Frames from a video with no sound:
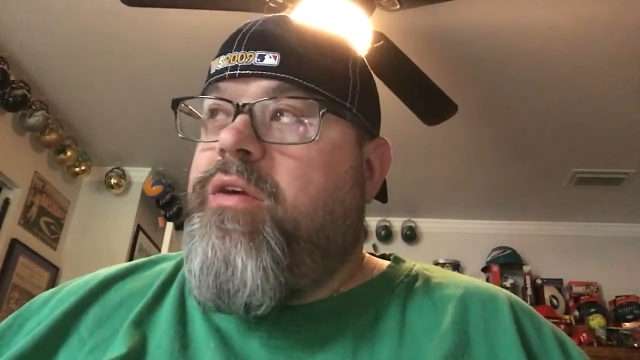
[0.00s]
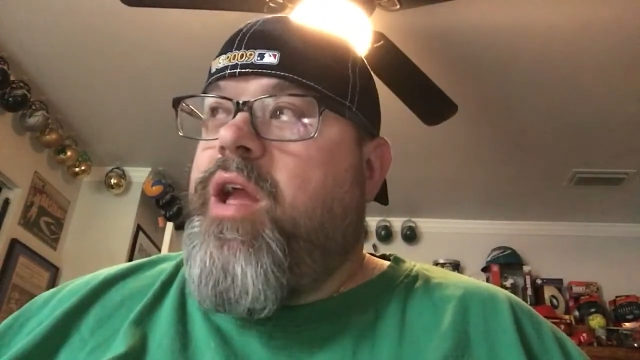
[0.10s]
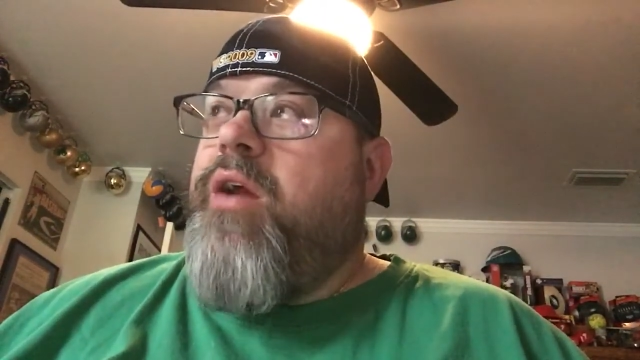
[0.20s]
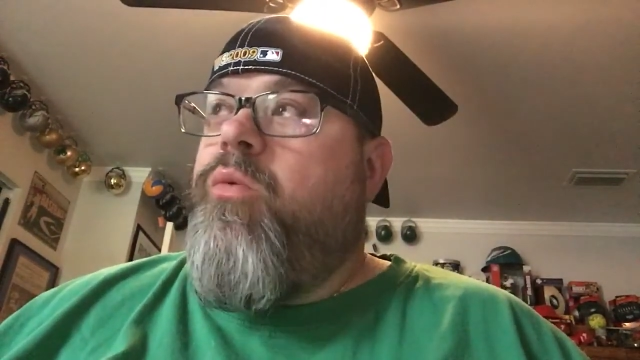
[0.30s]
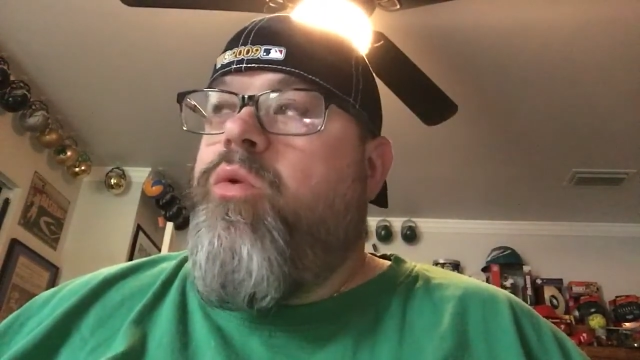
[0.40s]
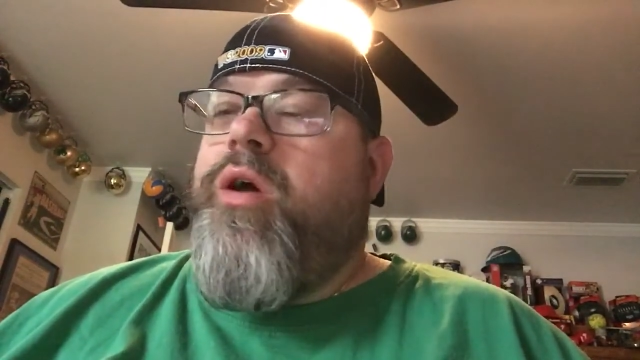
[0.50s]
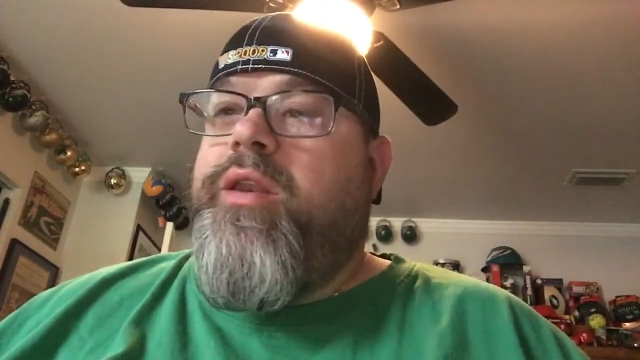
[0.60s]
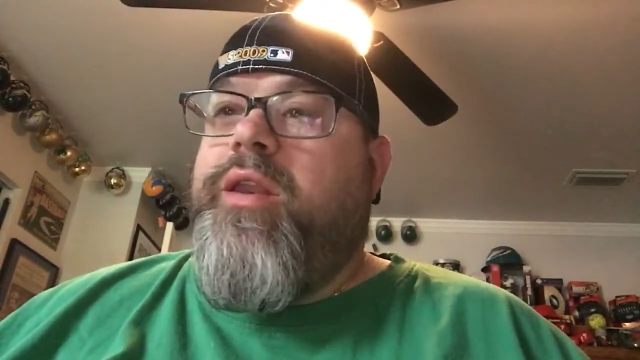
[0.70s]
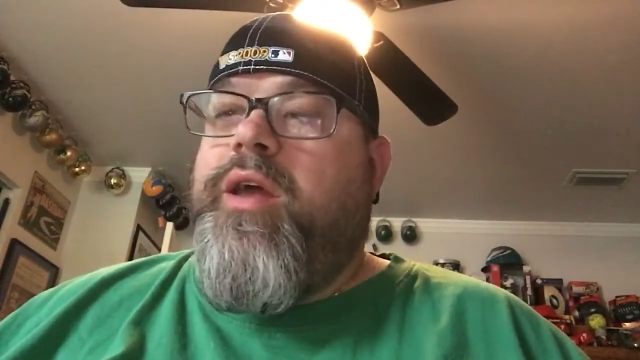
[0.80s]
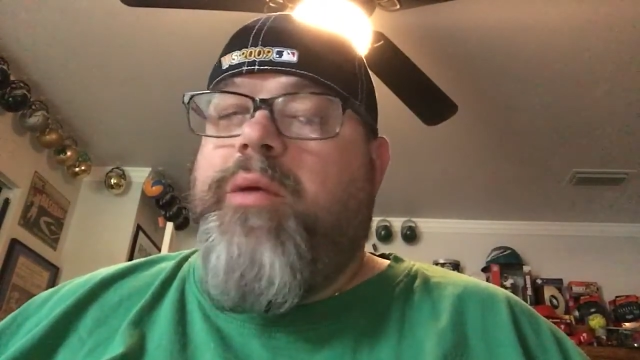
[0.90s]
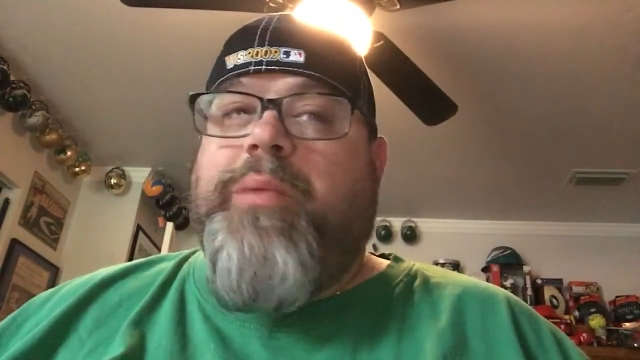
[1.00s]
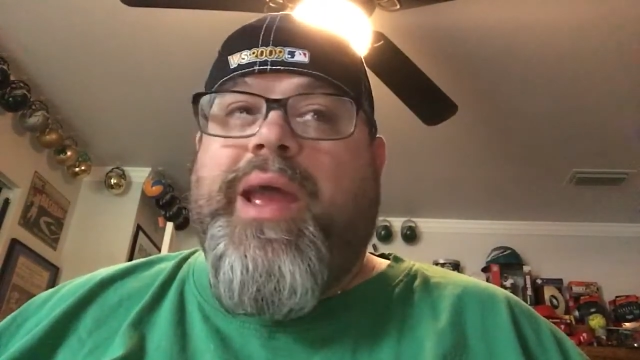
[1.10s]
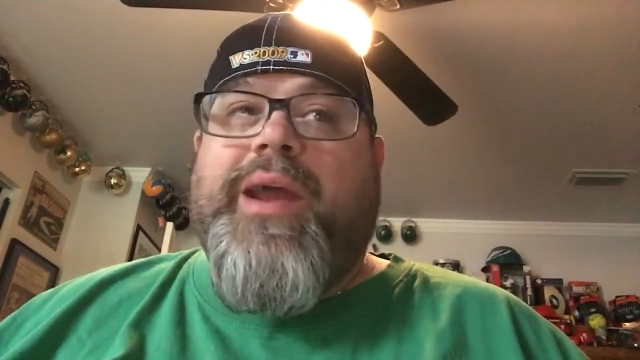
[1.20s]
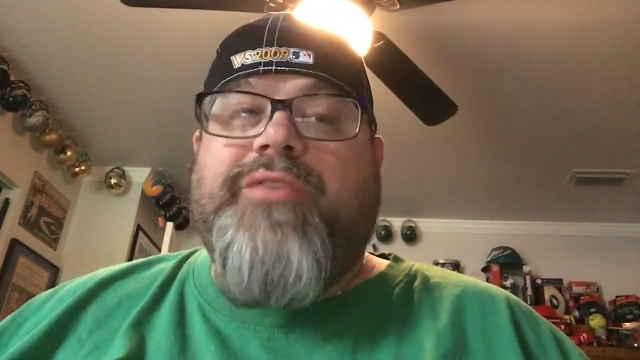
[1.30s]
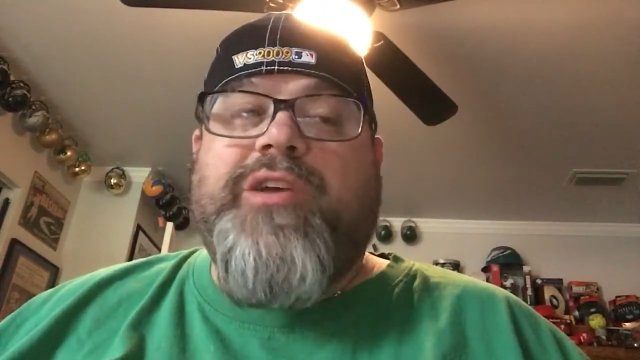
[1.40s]
Got one
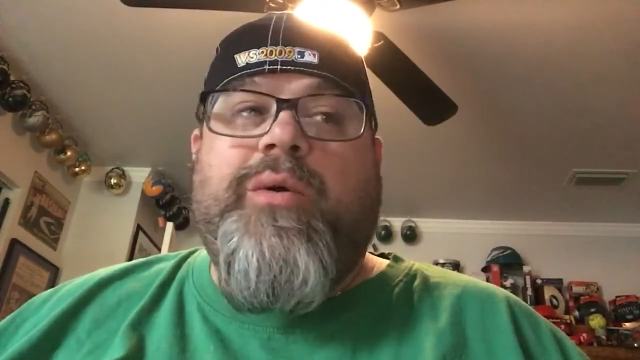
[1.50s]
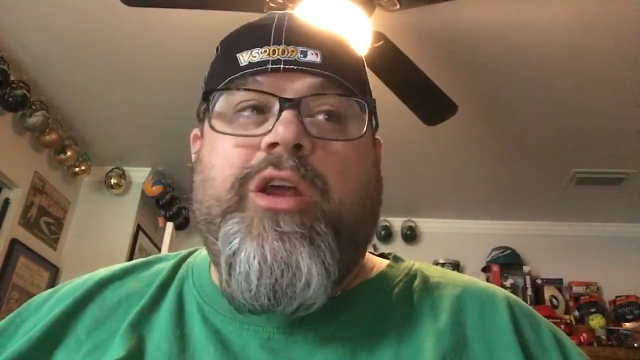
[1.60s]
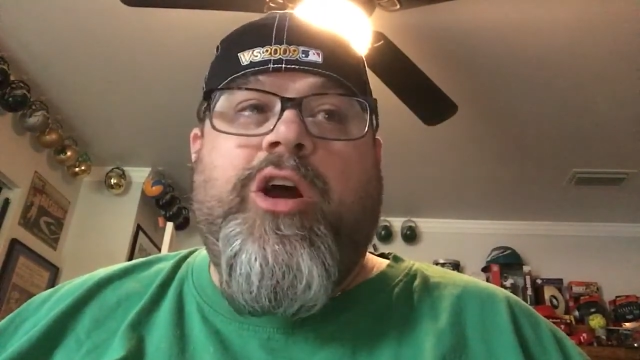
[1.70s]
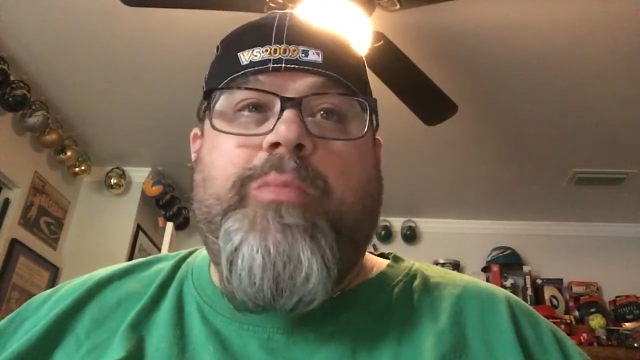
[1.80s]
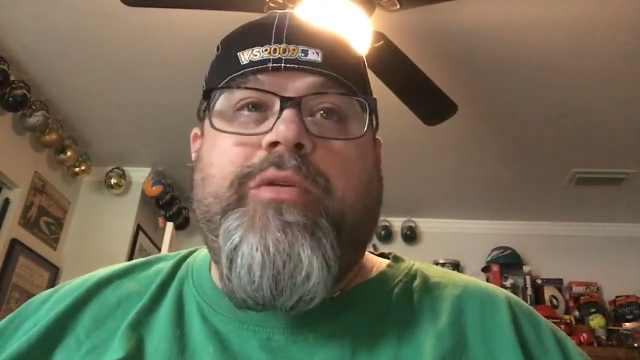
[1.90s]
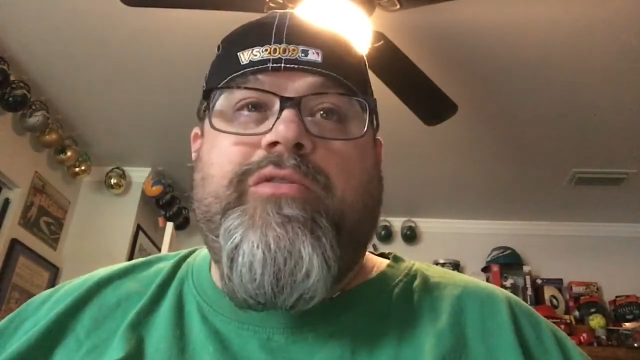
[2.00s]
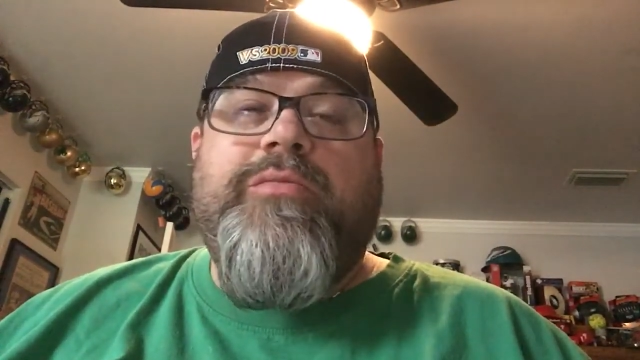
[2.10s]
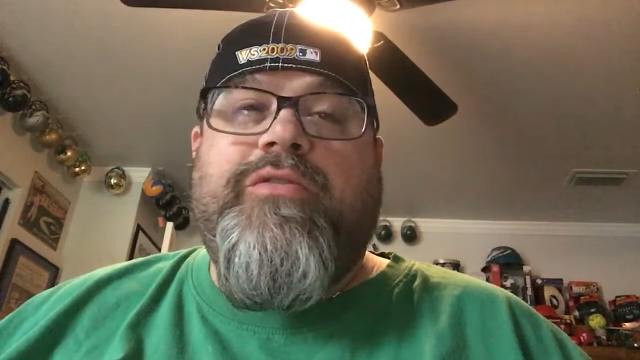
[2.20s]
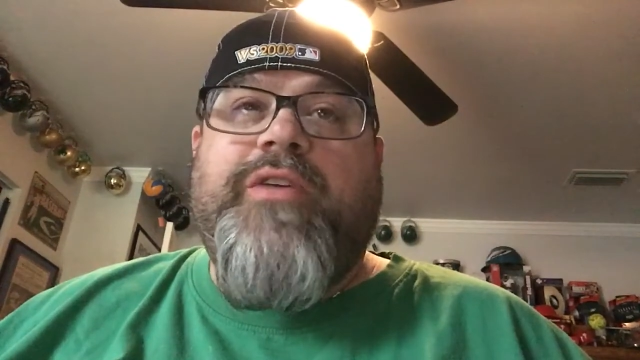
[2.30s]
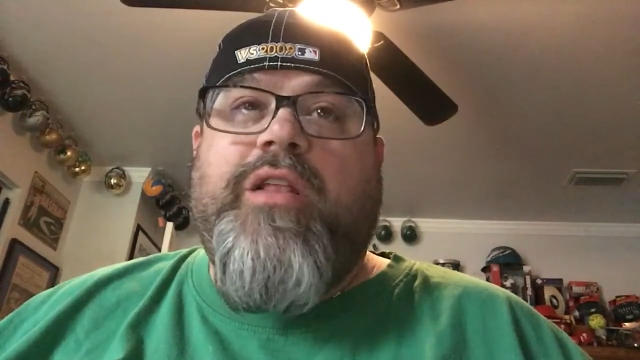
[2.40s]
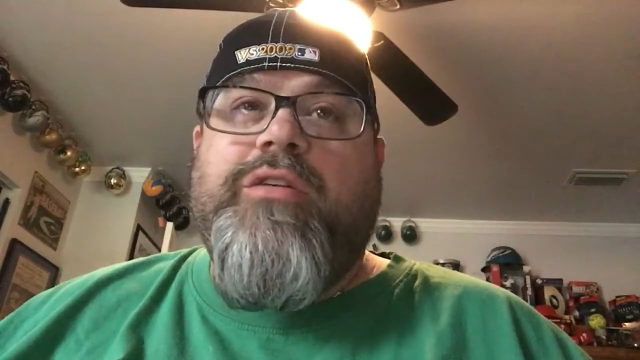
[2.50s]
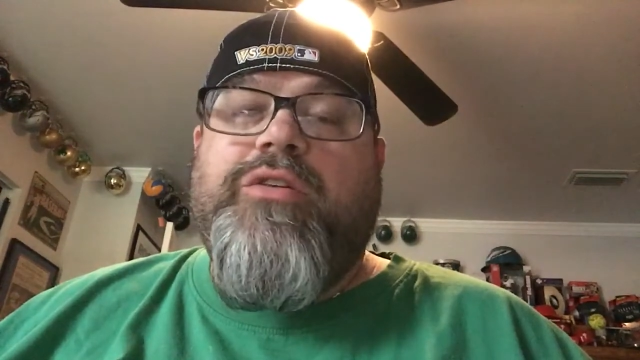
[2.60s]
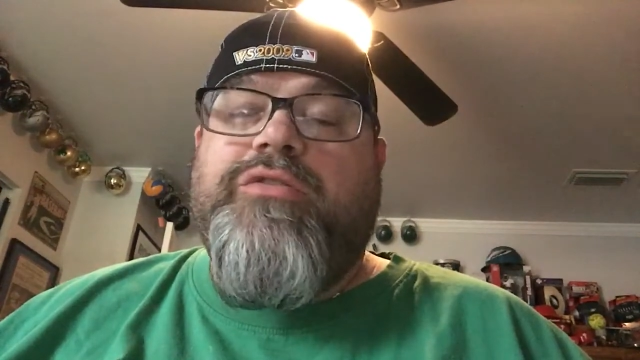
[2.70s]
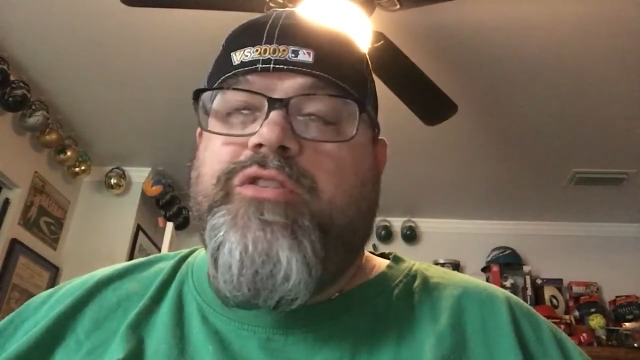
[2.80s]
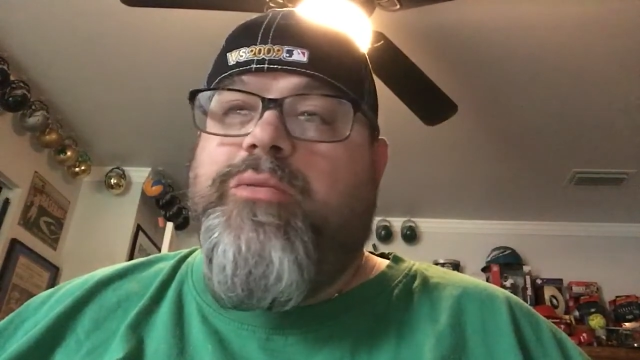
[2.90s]
package I want to open from a fellow
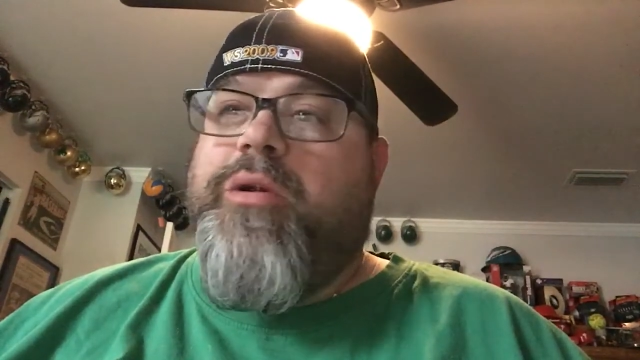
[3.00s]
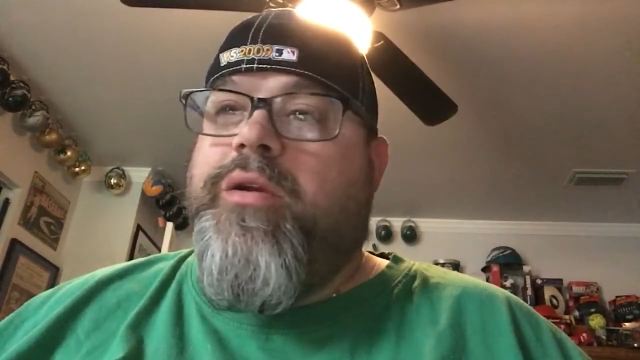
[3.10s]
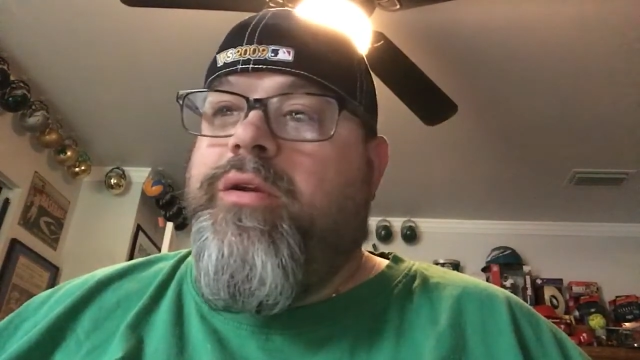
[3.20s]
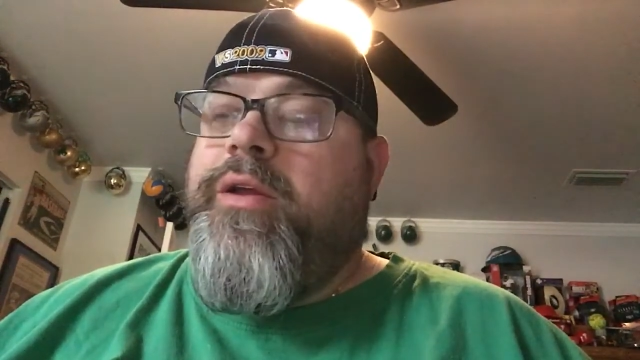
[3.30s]
YouTuber,